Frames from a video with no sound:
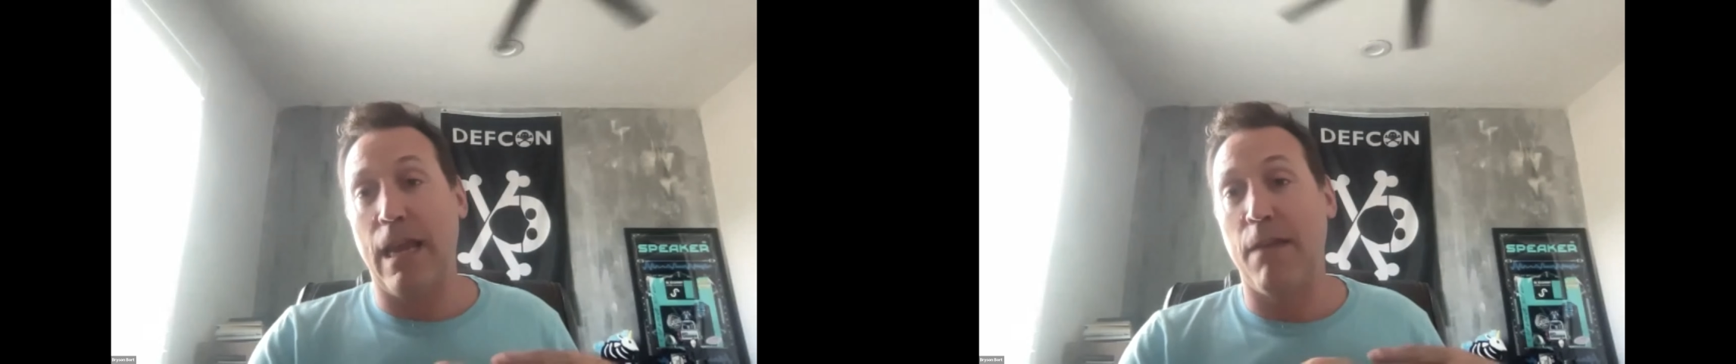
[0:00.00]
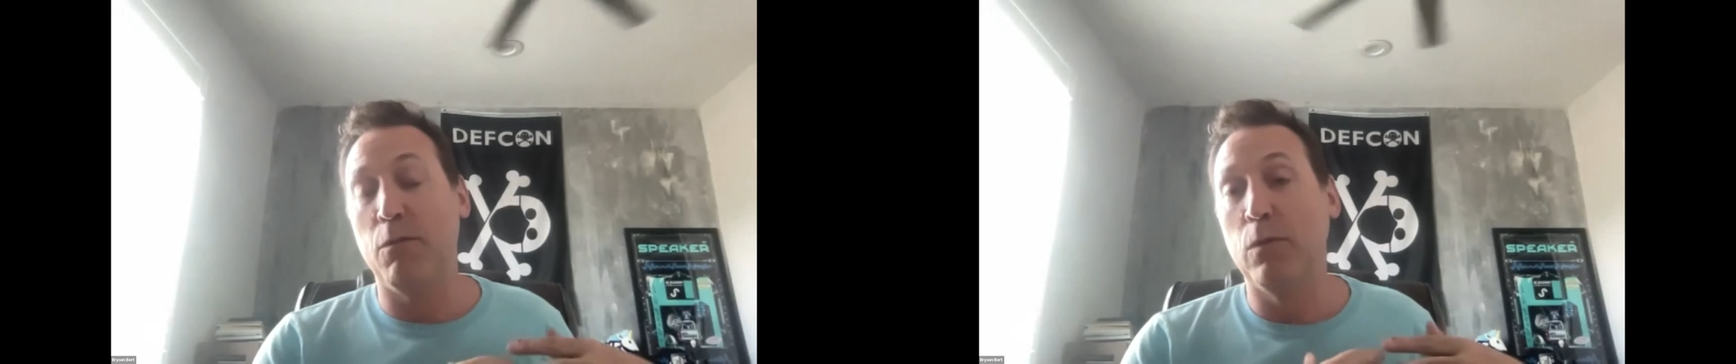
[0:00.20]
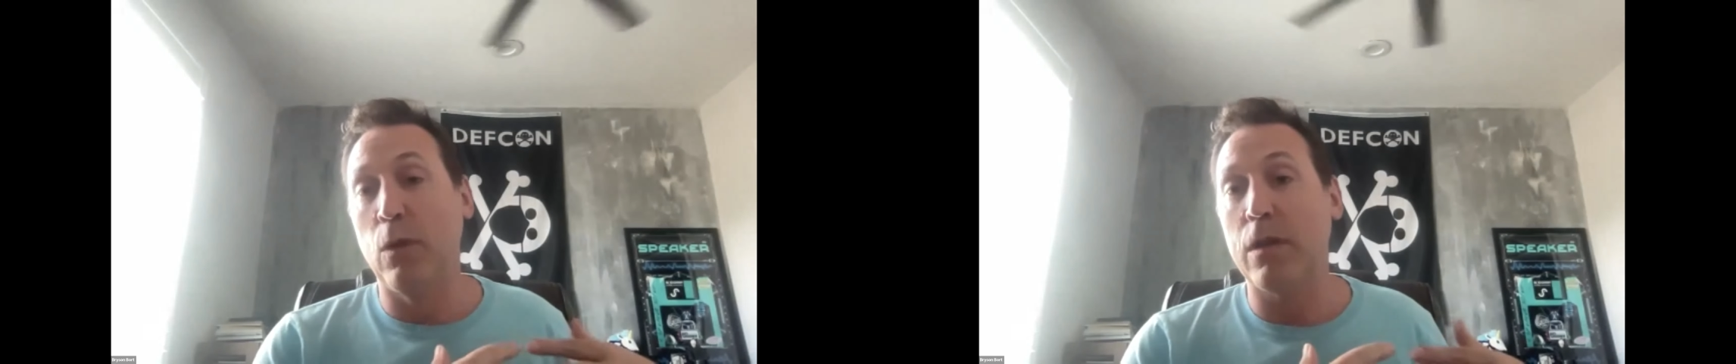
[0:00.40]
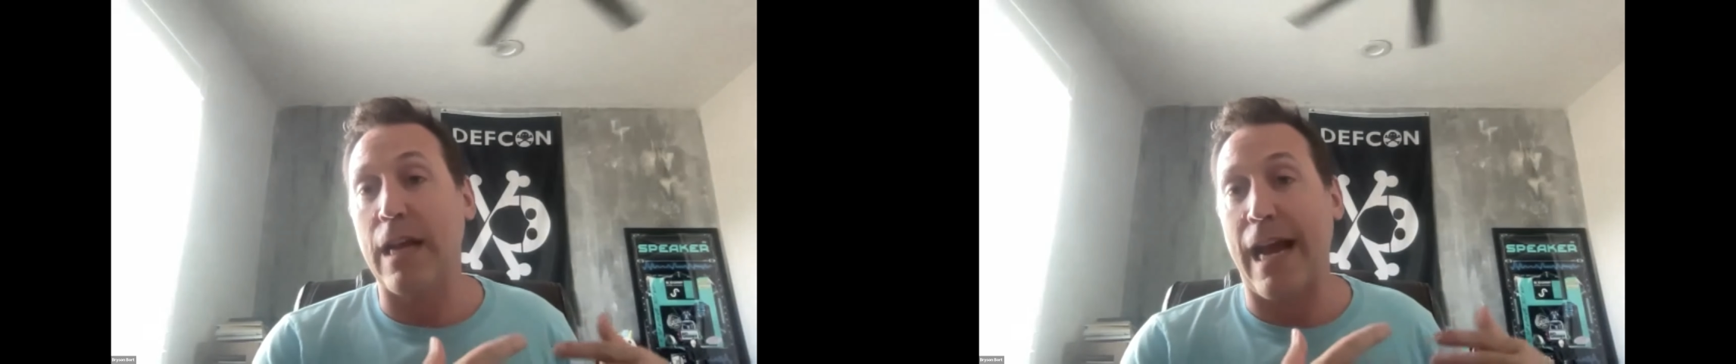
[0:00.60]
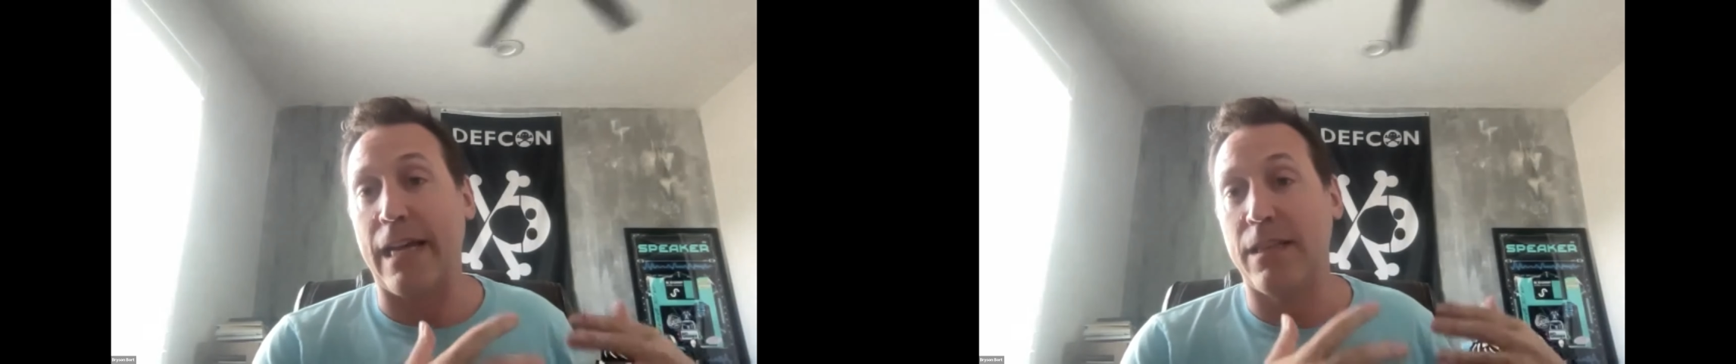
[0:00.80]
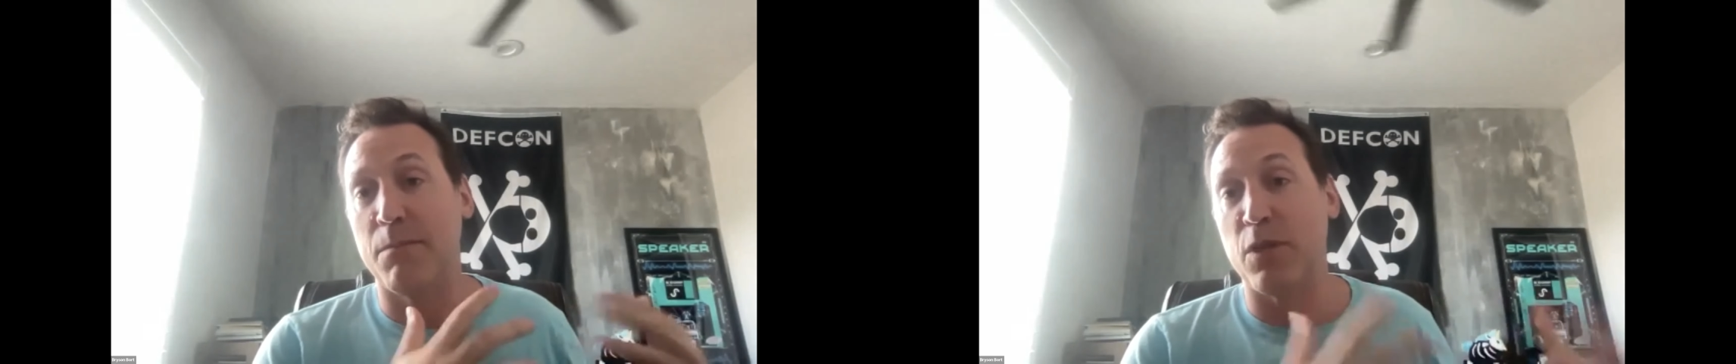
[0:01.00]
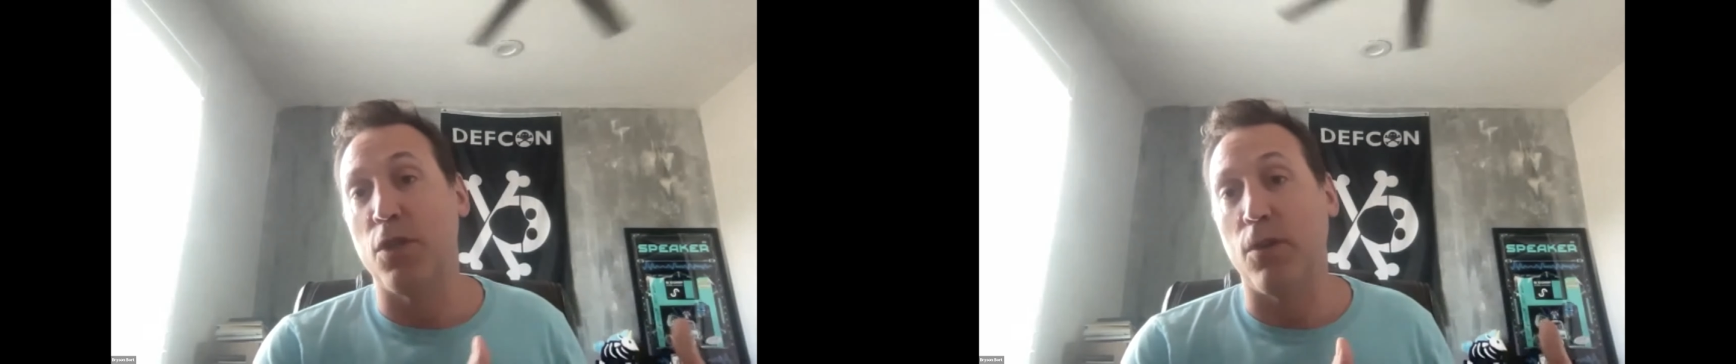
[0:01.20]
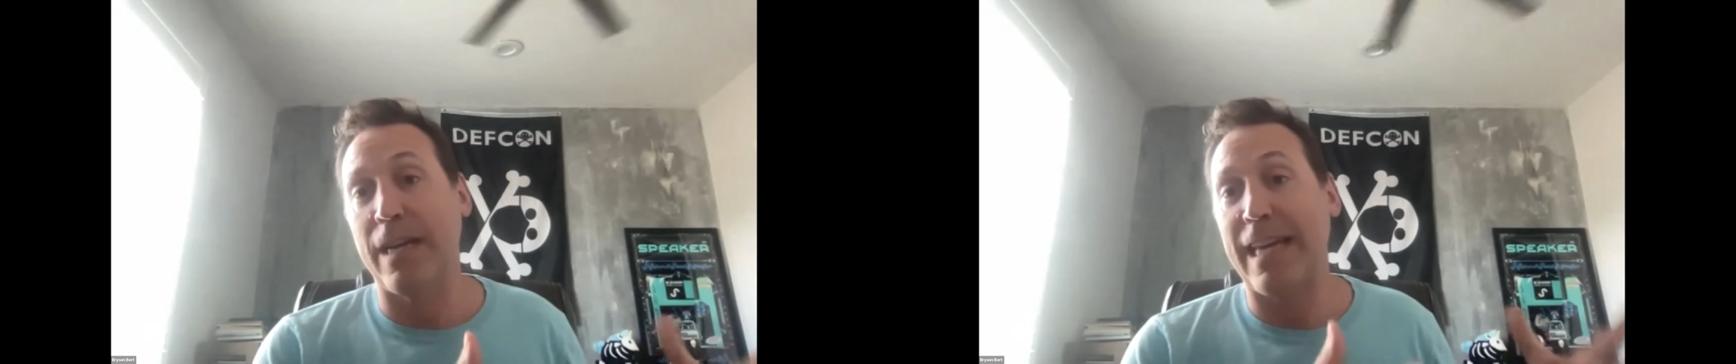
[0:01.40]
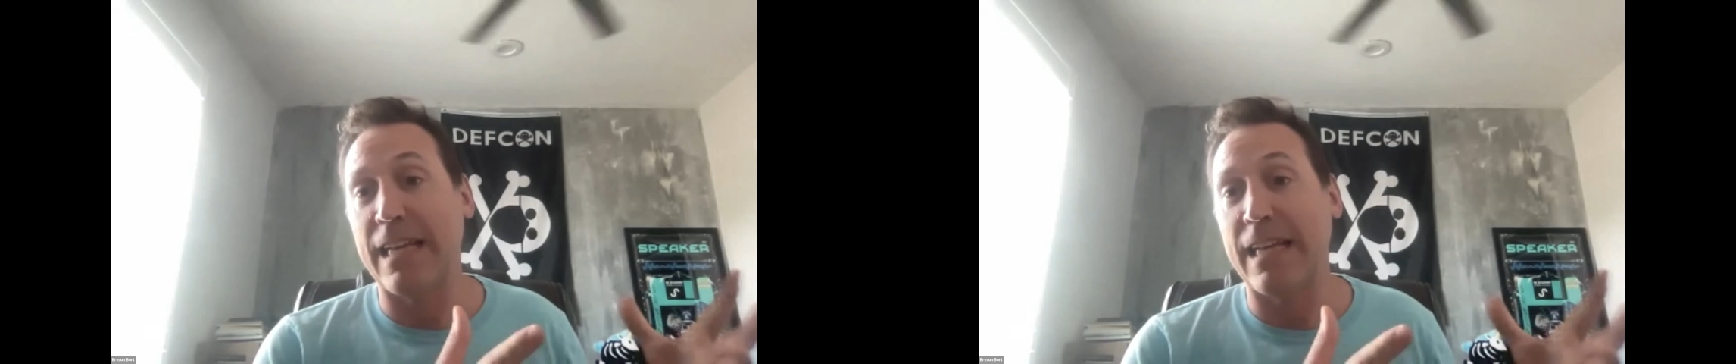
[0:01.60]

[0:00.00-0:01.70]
if you look at the maturity,